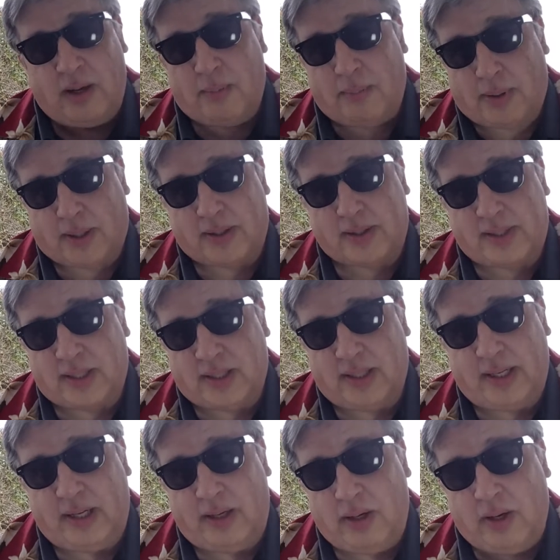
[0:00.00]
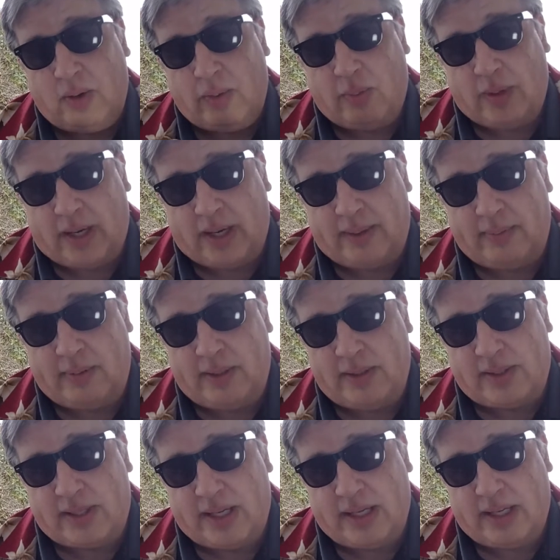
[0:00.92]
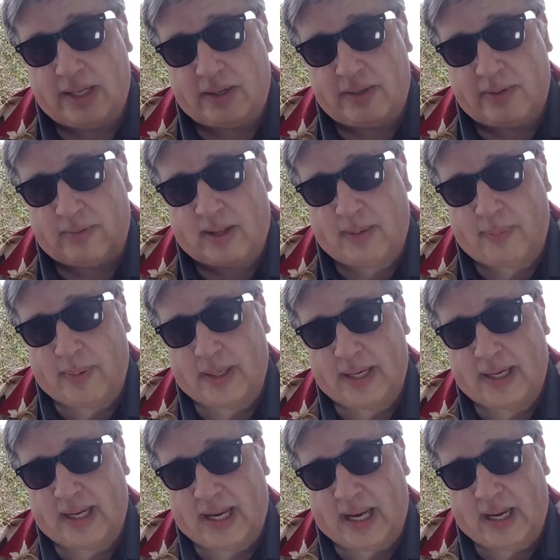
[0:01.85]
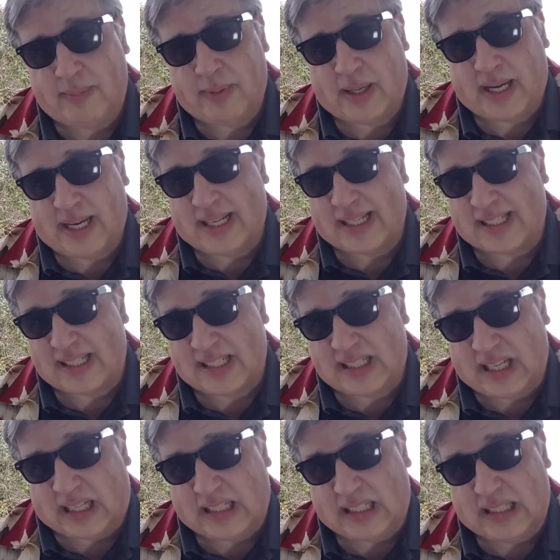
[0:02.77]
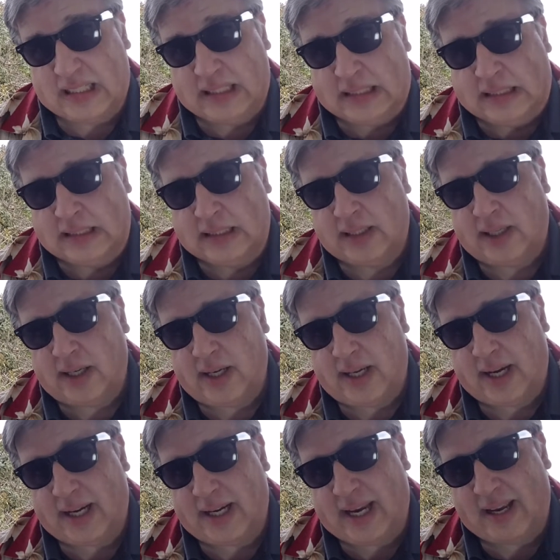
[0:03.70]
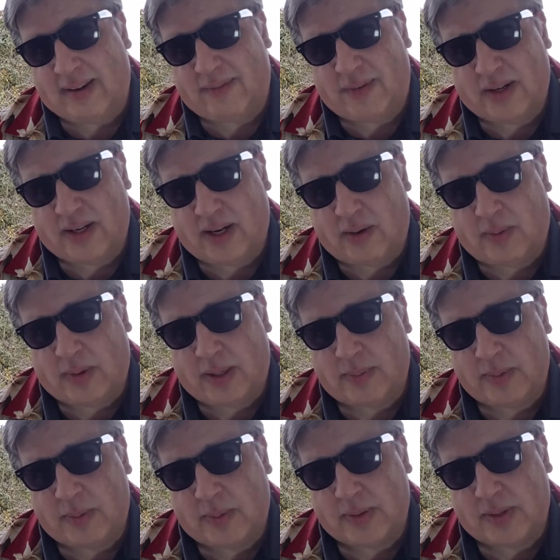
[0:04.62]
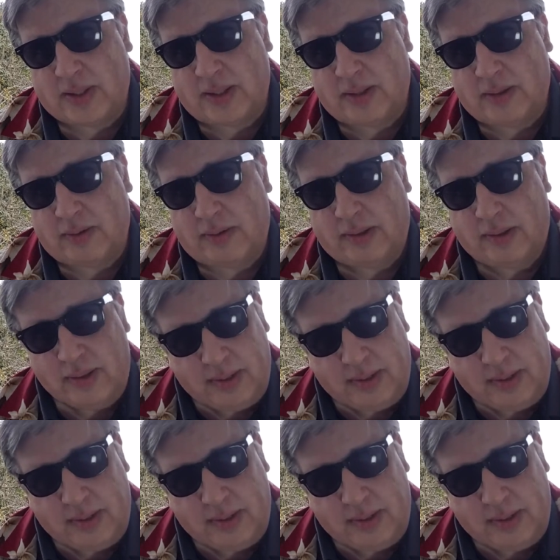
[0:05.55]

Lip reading: Personally, when I'm sitting there developing a game and I get stuck and I can't figure out what I'm supposed to do,